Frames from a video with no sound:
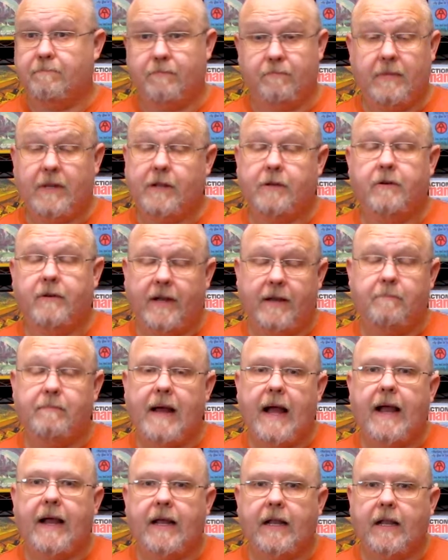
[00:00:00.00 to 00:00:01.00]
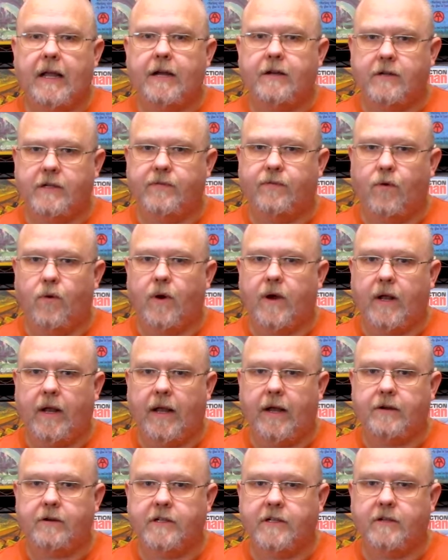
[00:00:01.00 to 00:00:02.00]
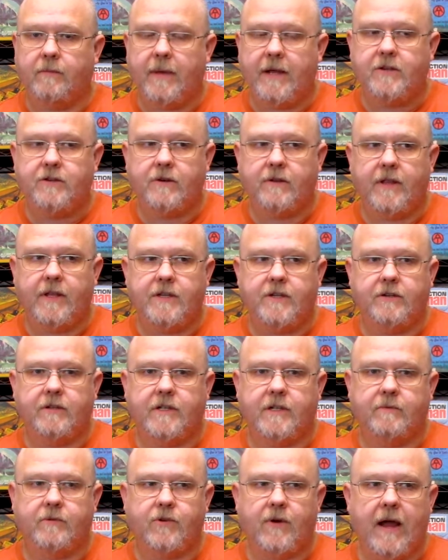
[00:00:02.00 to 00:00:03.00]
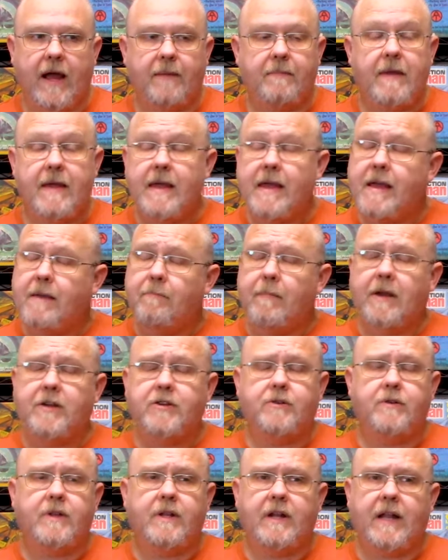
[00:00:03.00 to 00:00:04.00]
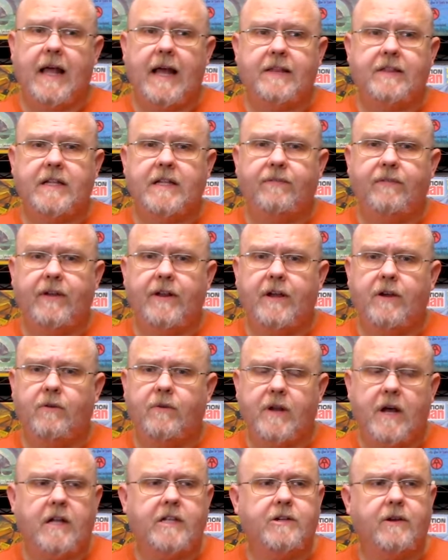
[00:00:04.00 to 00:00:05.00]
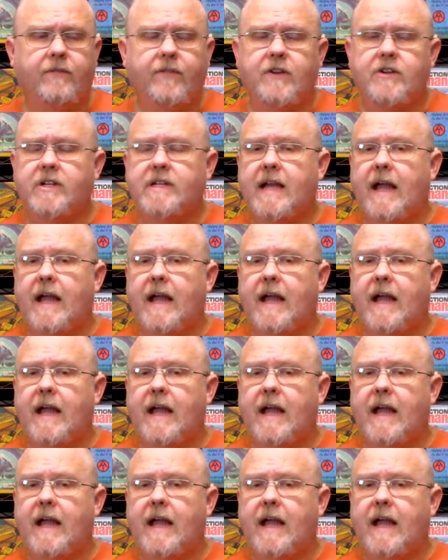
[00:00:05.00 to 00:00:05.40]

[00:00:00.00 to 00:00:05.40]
literally by collectors for collectors. So make sure that you subscribe. Make sure you like this video, and also if you just